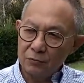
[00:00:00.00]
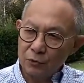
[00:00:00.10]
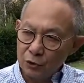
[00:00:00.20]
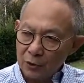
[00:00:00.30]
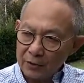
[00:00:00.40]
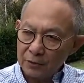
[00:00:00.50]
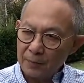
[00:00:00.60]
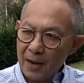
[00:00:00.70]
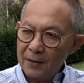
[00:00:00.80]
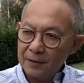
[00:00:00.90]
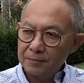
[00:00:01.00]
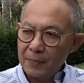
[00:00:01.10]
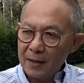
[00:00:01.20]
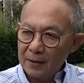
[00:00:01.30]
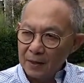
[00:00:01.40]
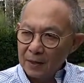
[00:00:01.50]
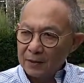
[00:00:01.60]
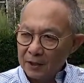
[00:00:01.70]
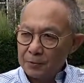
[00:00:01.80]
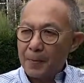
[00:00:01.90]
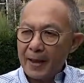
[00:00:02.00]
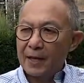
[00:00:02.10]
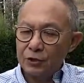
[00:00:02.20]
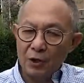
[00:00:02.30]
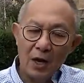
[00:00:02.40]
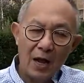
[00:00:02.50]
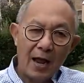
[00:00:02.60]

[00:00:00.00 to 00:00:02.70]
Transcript: would you like to buy this package?